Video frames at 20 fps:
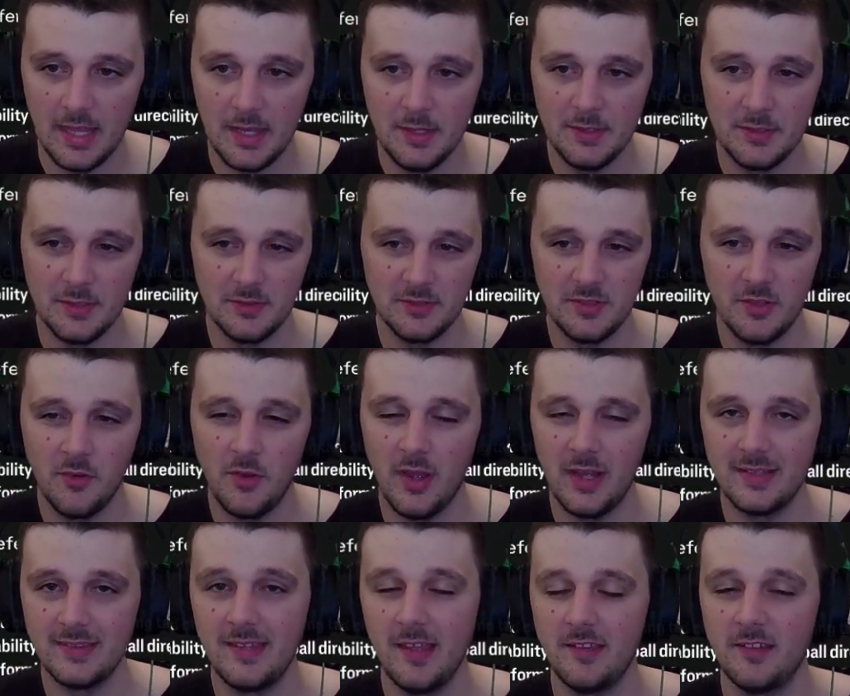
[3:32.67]
And he's also
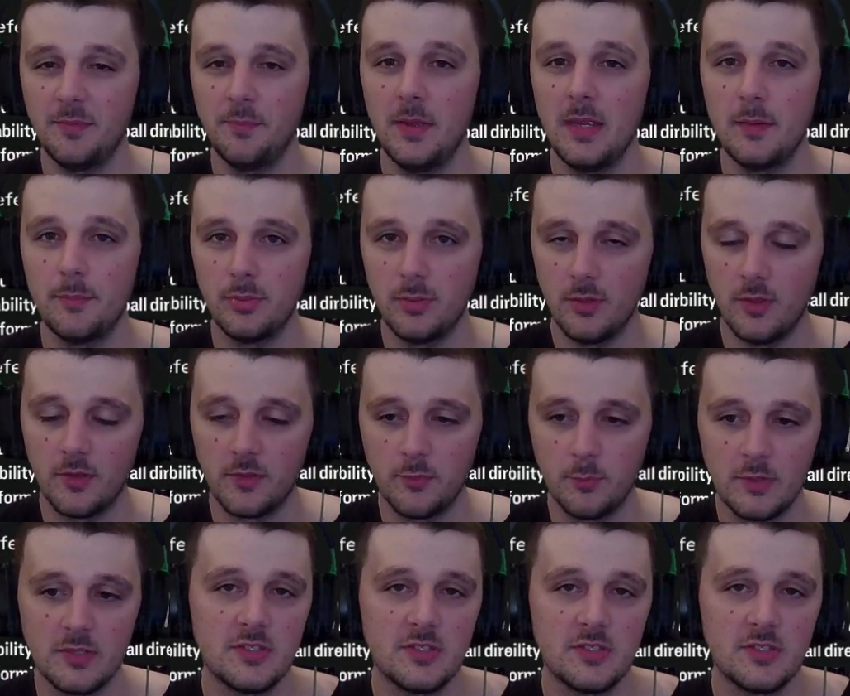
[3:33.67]
got Anticipate Plus,